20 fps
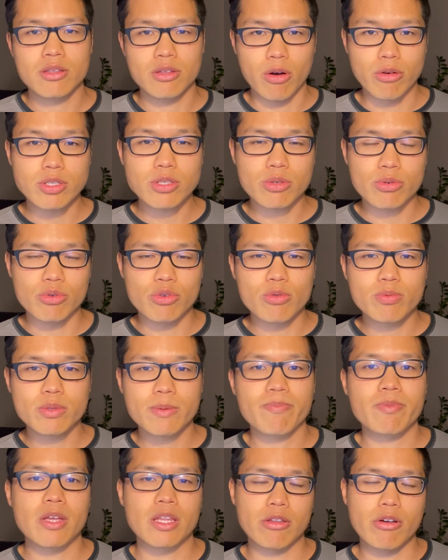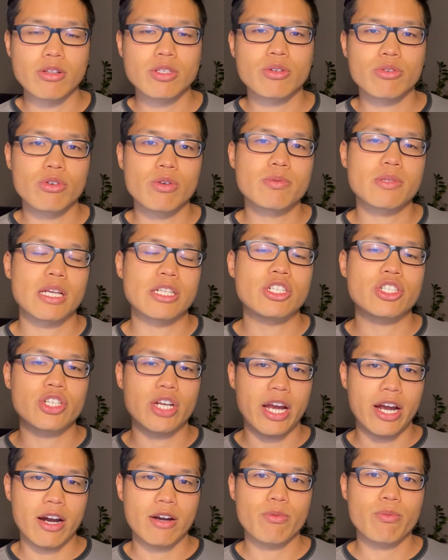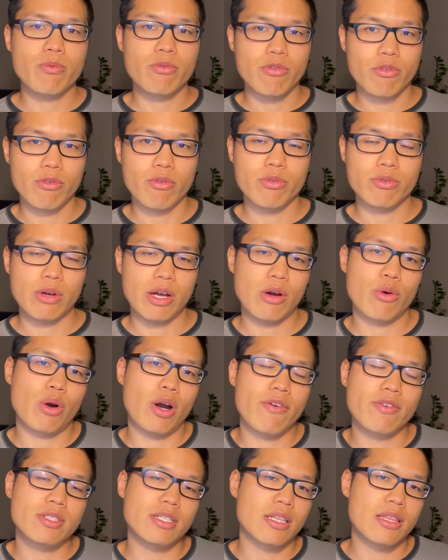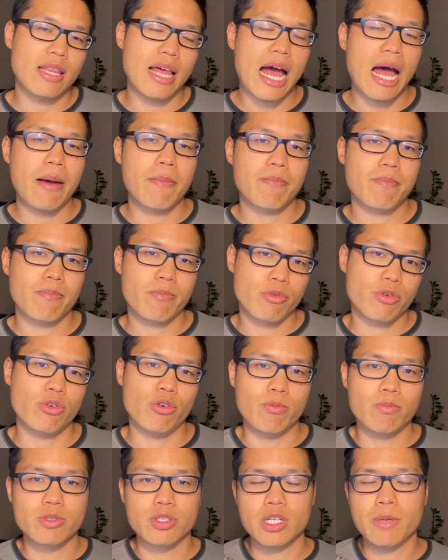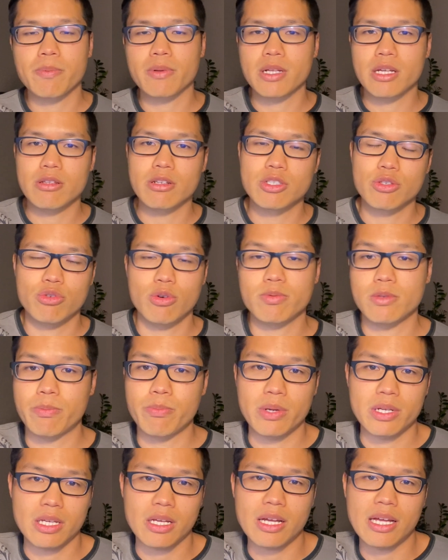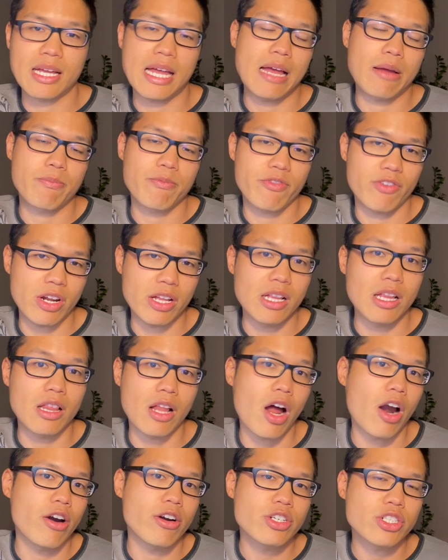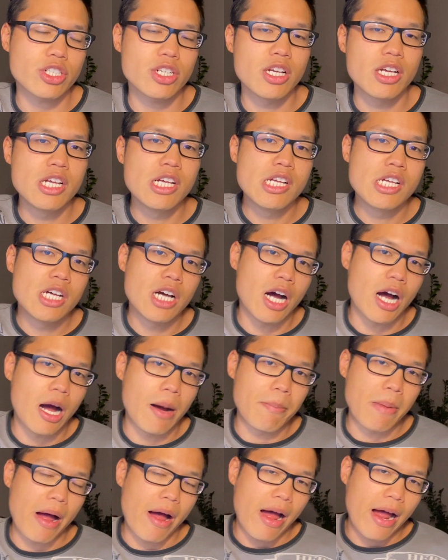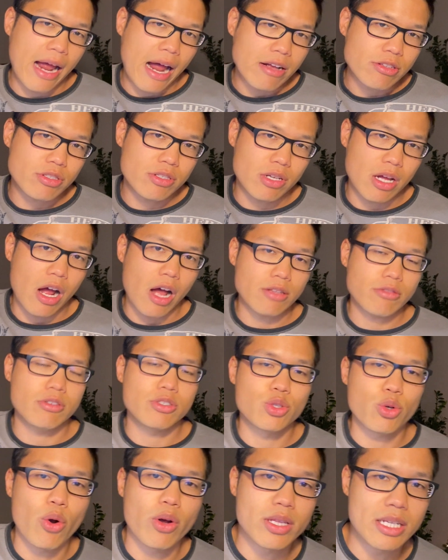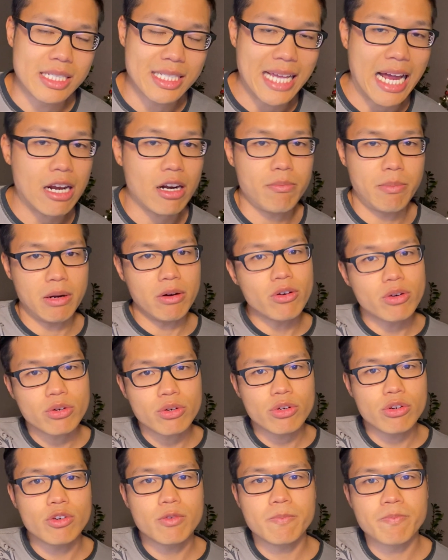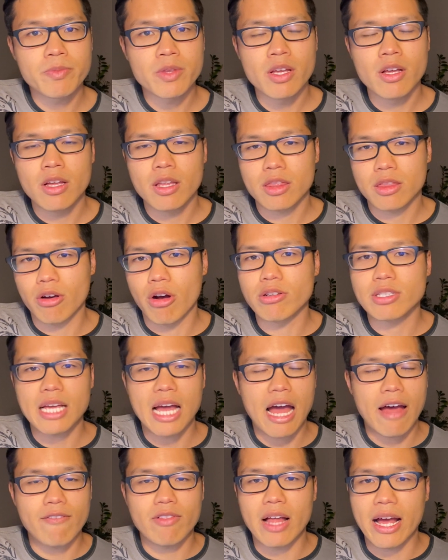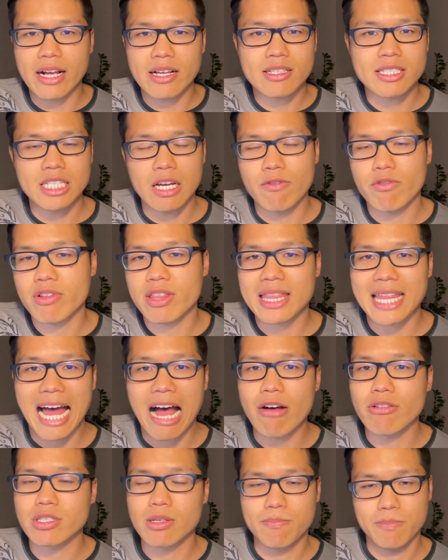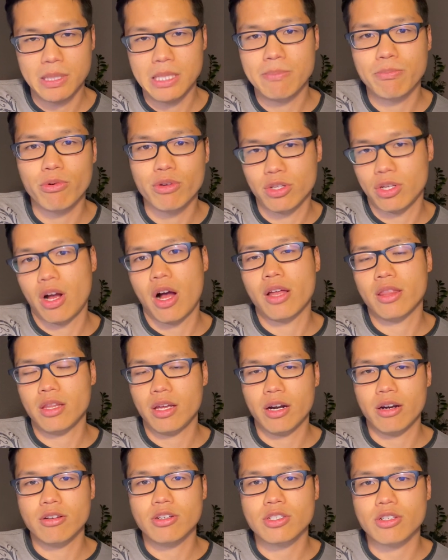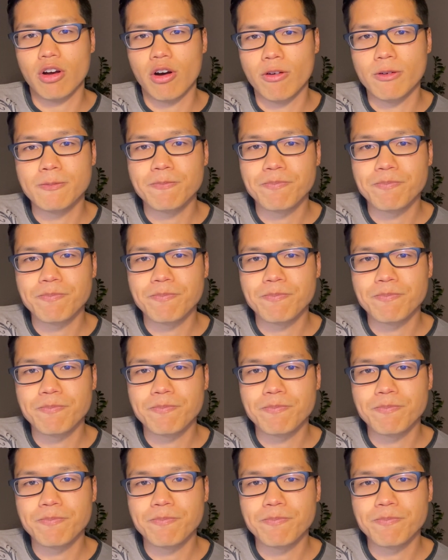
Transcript: groups, and those groups get shared with whoever's in that group. Typically, these groups can get fairly large. I also joined the Sacramento group. Those have like several thousand people on there. So